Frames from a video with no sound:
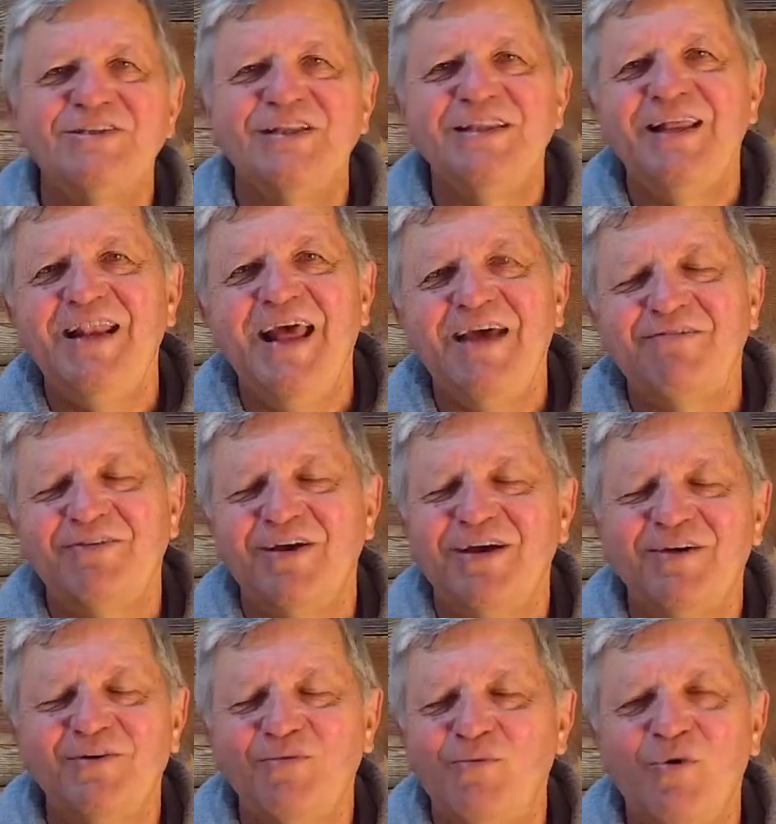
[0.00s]
and then have
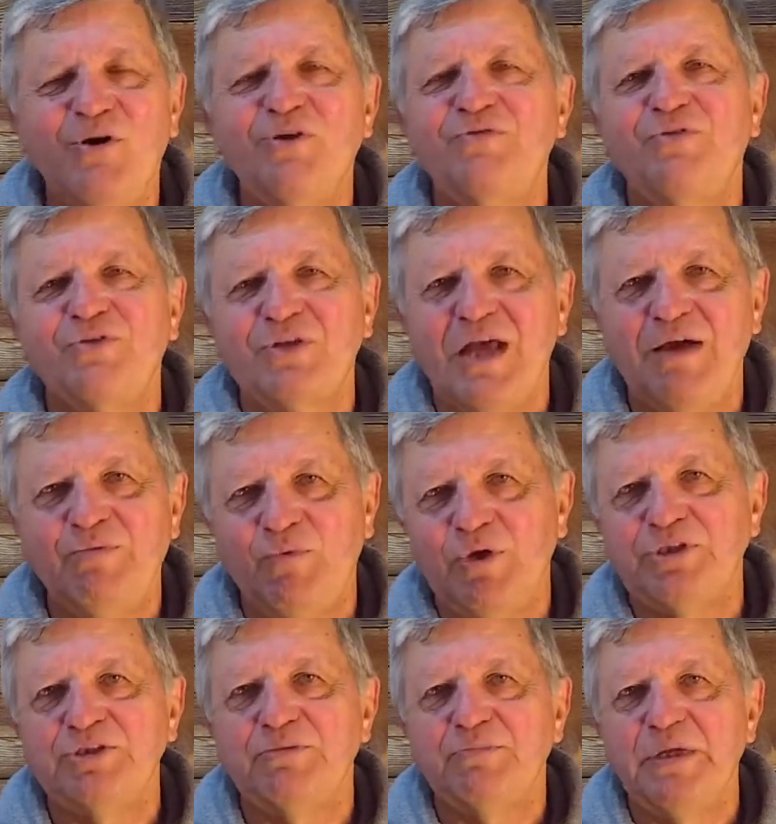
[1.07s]
a wonderful time
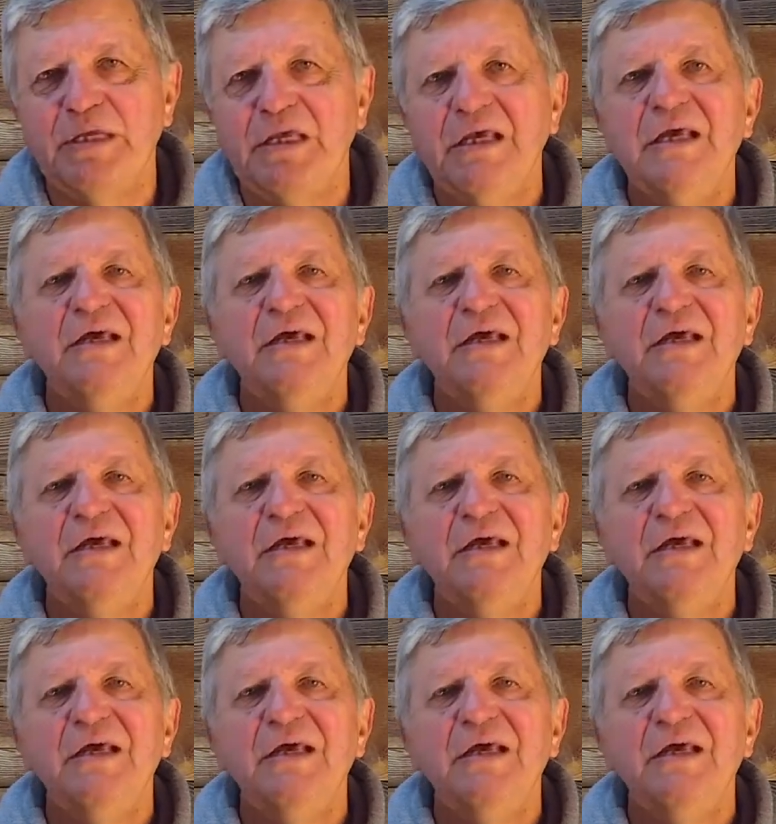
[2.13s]
worshiping.